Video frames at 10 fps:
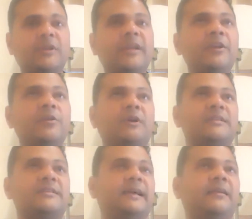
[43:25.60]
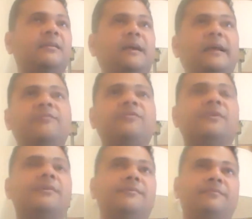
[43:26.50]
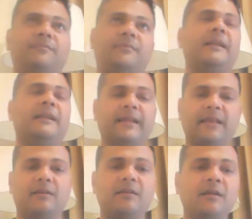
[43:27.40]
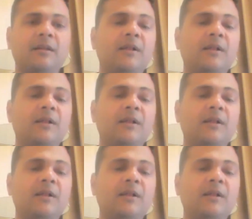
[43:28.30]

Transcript: So they need to understand. And again,